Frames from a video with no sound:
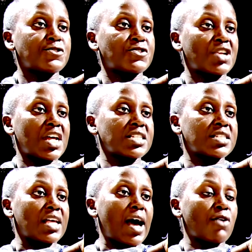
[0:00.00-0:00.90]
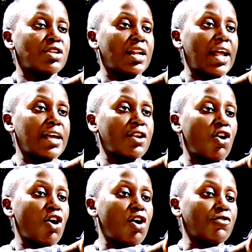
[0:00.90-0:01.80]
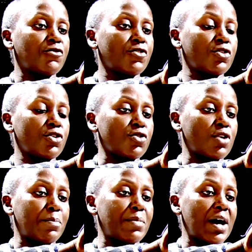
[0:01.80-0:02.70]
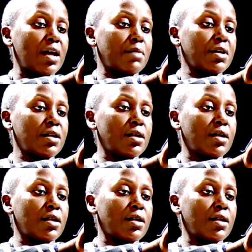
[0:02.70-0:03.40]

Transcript: Trace the outline of your palm